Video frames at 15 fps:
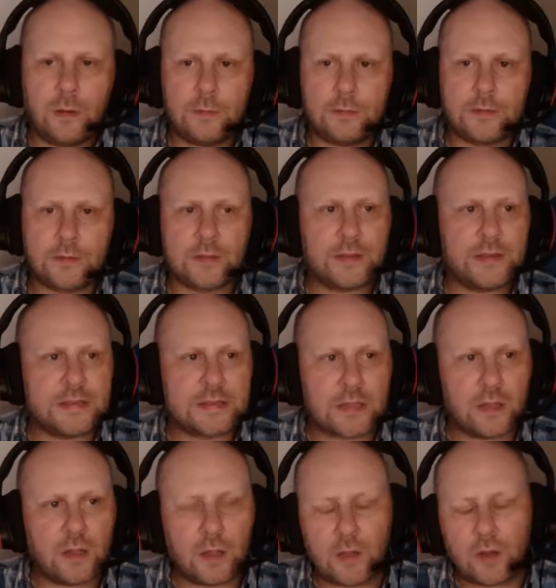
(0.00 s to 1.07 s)
the thing is, a
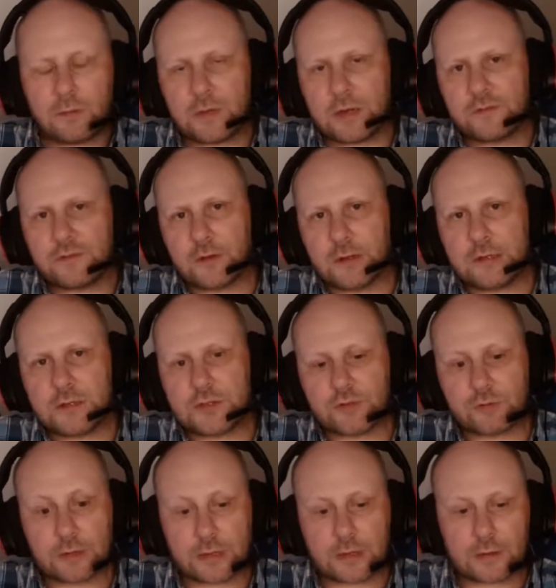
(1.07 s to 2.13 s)
lot of my friends
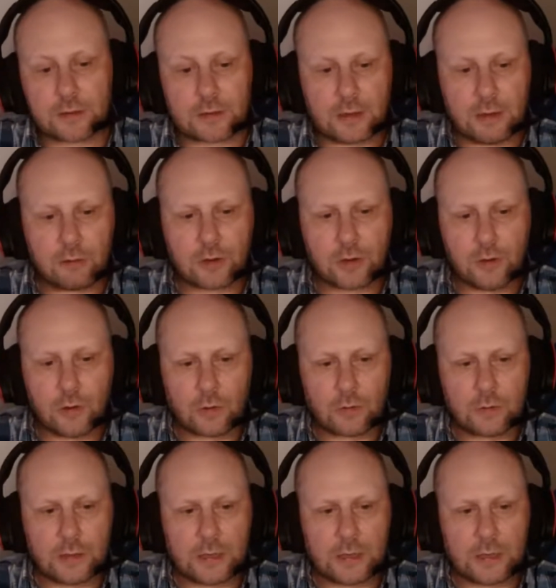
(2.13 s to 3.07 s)
drink alcohol,